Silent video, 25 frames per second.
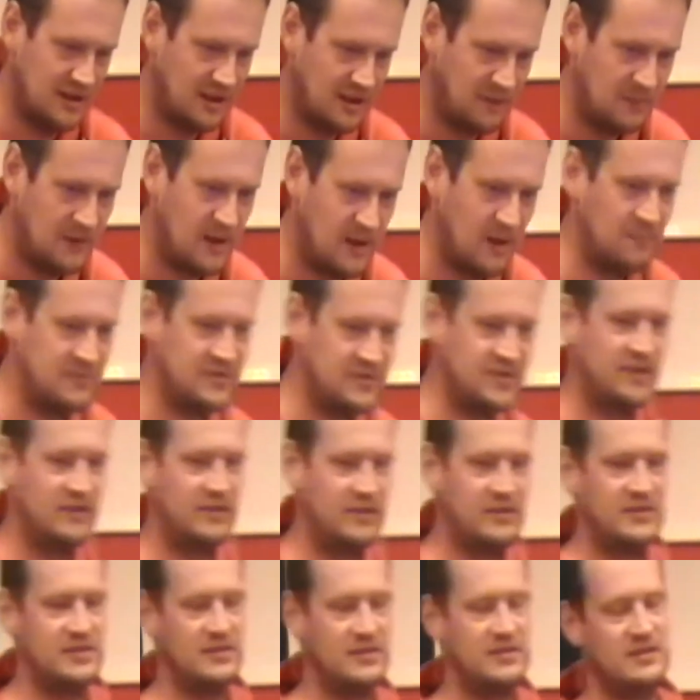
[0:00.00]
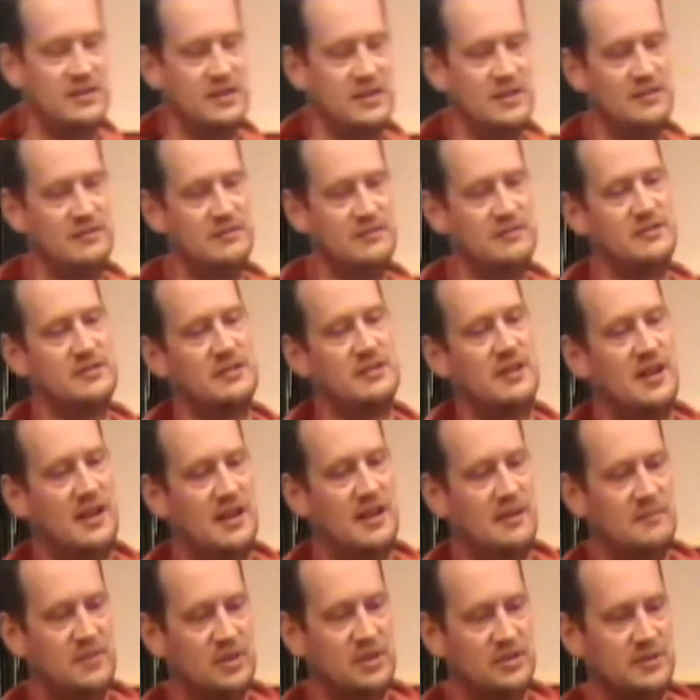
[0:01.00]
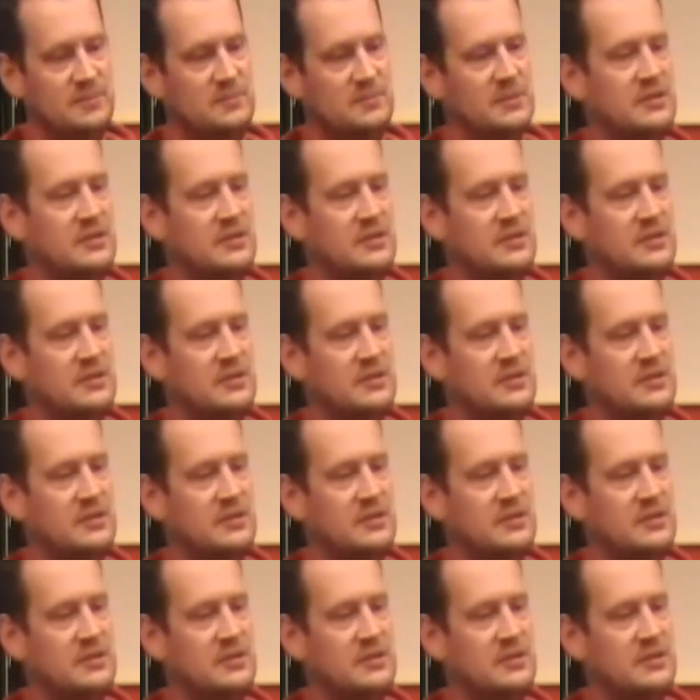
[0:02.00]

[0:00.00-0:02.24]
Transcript: opportunity to use multiple